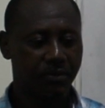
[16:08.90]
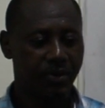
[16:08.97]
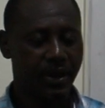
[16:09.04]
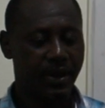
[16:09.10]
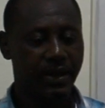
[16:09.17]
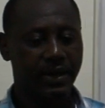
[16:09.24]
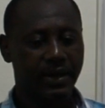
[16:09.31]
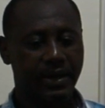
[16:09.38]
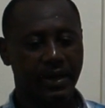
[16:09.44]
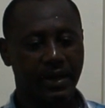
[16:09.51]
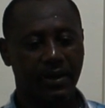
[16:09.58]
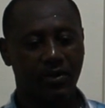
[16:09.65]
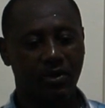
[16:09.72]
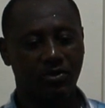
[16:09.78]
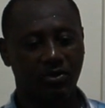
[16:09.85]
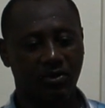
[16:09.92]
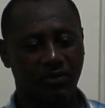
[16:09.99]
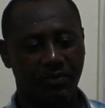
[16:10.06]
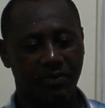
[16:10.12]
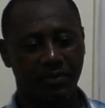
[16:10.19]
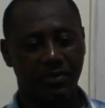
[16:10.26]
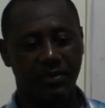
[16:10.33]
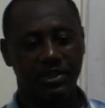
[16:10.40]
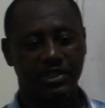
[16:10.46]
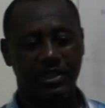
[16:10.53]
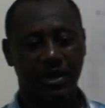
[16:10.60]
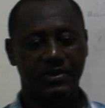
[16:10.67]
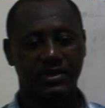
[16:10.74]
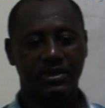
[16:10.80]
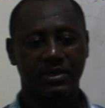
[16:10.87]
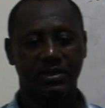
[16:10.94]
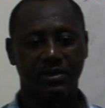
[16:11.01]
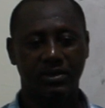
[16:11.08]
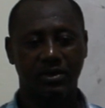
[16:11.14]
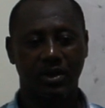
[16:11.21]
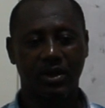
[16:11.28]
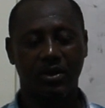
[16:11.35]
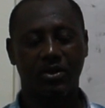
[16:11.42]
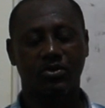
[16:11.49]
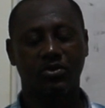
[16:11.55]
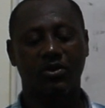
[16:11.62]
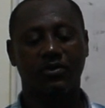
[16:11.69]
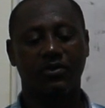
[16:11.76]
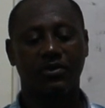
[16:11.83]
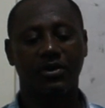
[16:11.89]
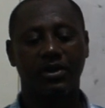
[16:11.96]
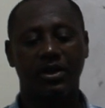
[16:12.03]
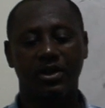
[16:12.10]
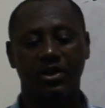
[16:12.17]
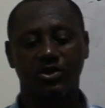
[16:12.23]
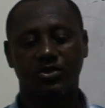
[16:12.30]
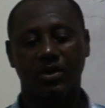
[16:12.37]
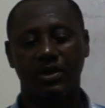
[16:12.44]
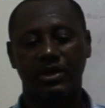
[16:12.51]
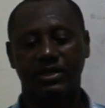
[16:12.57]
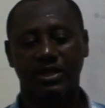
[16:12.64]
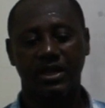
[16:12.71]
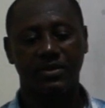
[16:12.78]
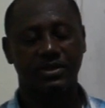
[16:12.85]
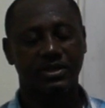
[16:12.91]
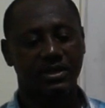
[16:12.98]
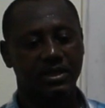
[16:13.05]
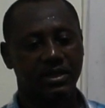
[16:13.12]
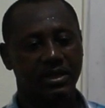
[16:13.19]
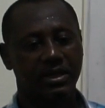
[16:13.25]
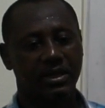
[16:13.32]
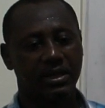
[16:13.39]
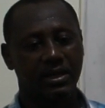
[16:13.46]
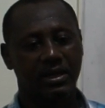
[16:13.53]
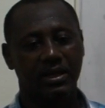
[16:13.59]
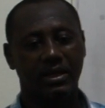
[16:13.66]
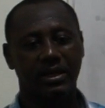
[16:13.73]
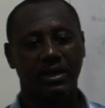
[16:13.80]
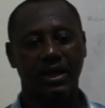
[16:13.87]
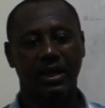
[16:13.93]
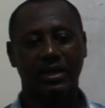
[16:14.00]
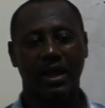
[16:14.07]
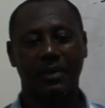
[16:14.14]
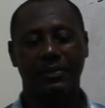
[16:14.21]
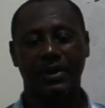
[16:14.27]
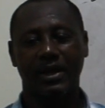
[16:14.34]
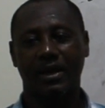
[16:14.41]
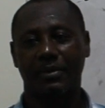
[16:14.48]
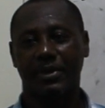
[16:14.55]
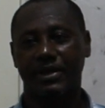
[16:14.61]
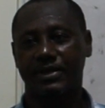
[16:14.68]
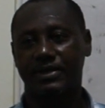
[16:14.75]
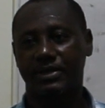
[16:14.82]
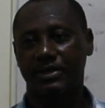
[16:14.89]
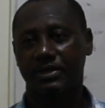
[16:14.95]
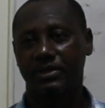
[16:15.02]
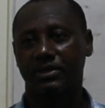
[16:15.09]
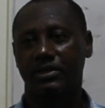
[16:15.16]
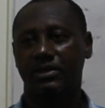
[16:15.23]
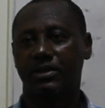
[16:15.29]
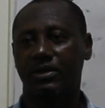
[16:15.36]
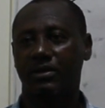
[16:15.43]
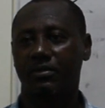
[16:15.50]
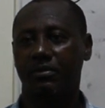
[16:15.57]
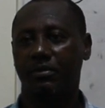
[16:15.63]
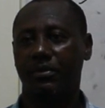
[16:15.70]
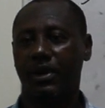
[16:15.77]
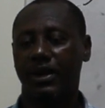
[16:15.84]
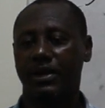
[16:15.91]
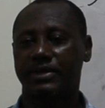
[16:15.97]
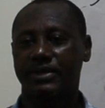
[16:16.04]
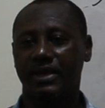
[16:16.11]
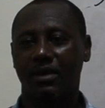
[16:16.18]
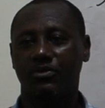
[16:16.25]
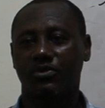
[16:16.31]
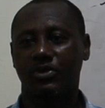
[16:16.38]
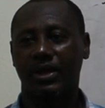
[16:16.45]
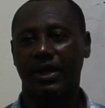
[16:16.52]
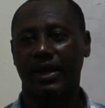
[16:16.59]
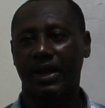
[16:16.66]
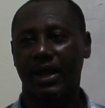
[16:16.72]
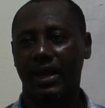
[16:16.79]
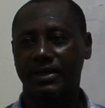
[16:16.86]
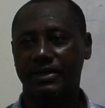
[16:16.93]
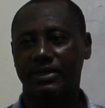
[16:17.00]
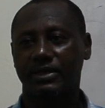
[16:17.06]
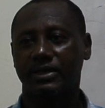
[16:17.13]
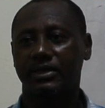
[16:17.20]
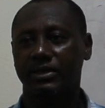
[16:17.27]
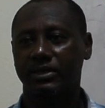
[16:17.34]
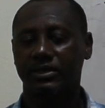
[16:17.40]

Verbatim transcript: Bring a lot of shapes, a lot of solid shapes that are pyramids Bring some to the class.